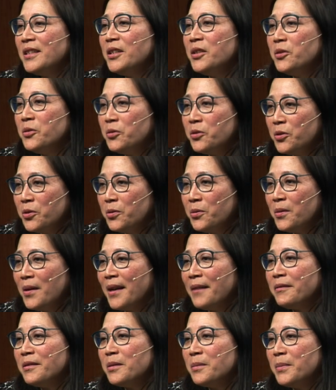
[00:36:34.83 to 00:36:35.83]
you do
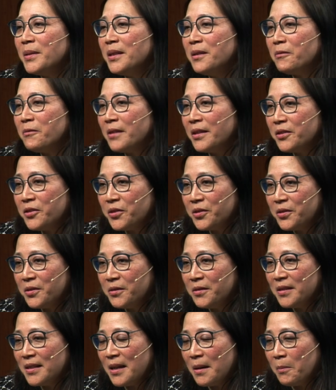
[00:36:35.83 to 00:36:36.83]
have to be a
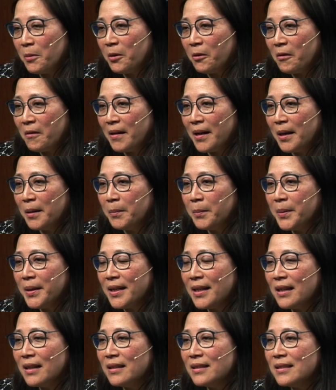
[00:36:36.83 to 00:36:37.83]
registered Democrat
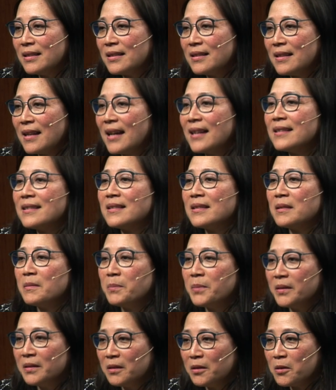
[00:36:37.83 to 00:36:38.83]
because that's the
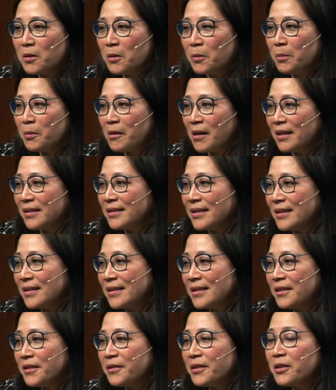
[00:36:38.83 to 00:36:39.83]
political process
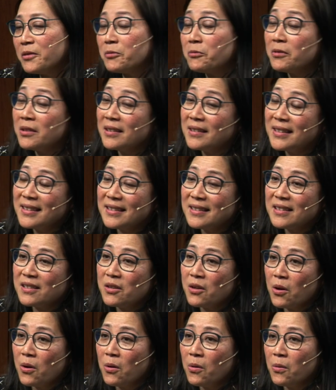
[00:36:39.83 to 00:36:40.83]
here. There really is
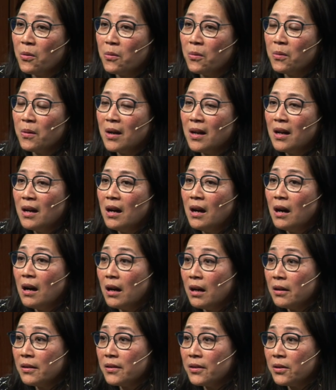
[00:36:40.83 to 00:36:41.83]
no
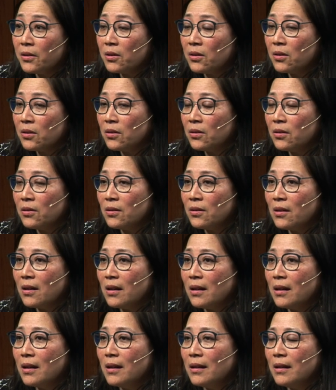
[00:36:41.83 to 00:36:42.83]
other
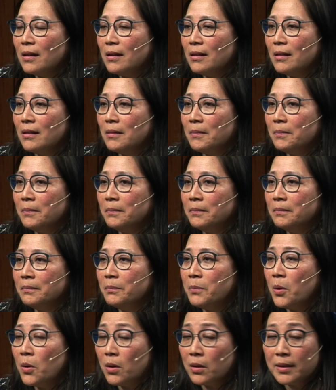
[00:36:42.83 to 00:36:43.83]

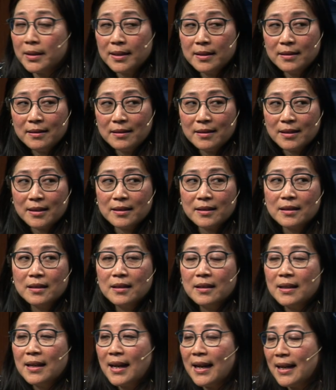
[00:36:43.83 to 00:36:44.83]
party that mm-hmm.
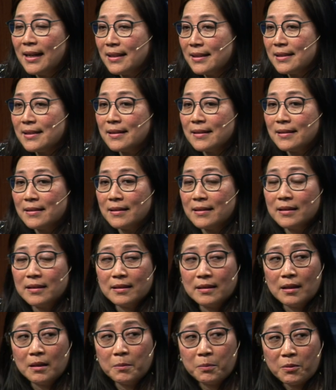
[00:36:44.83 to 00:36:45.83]
has
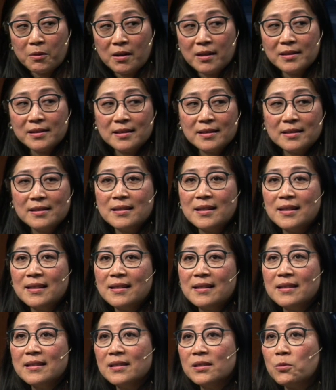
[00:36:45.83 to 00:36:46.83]
a process like
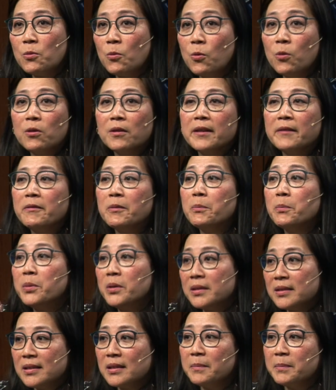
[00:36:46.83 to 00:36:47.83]
this or even
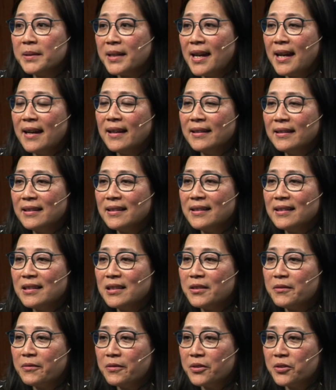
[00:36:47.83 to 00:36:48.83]
puts up
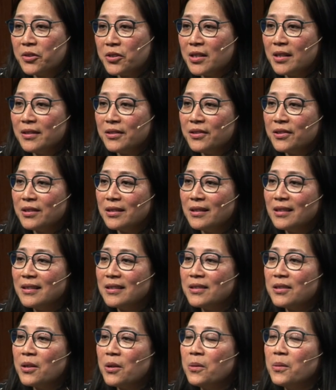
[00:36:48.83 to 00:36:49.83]
candidates for judge.
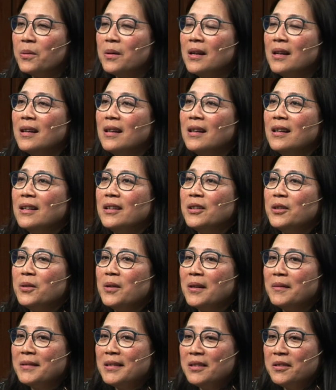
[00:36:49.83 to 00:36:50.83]
So you
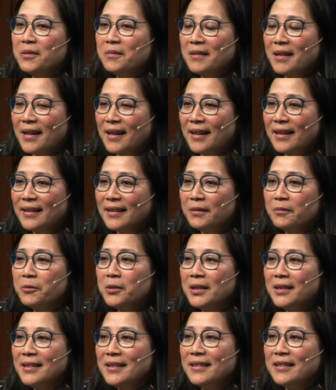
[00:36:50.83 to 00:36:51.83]
have to do that. And
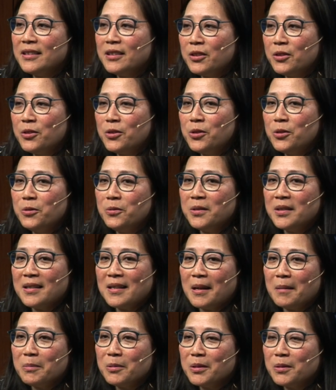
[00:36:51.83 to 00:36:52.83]
really, it's two
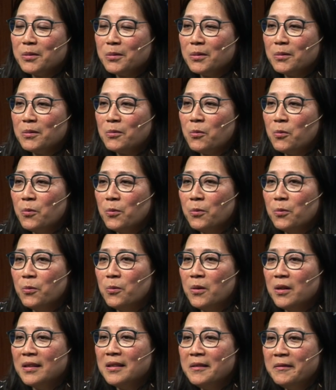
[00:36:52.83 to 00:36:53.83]
steps.
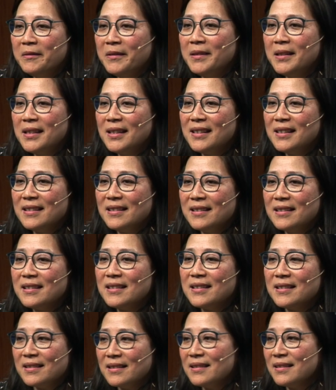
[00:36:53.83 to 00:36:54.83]
One of it
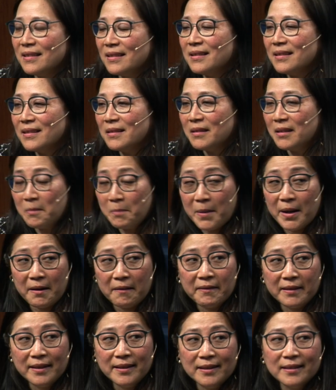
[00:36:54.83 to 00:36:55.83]
is the
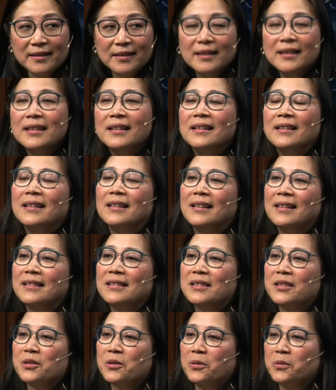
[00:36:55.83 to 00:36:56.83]
merit.
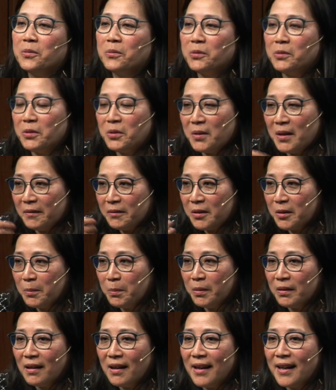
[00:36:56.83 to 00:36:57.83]
And so you have to
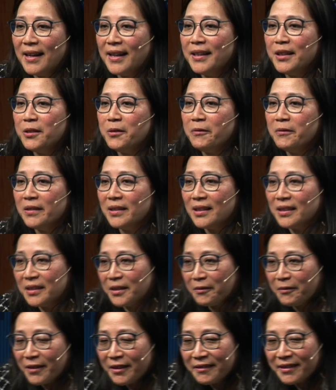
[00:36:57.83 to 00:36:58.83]
apply. You fill out a
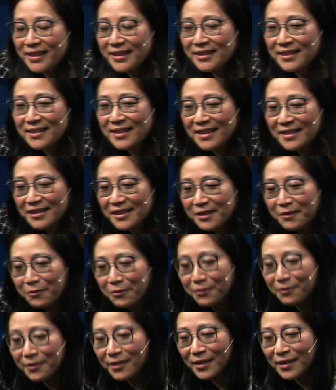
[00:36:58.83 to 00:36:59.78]
very extensive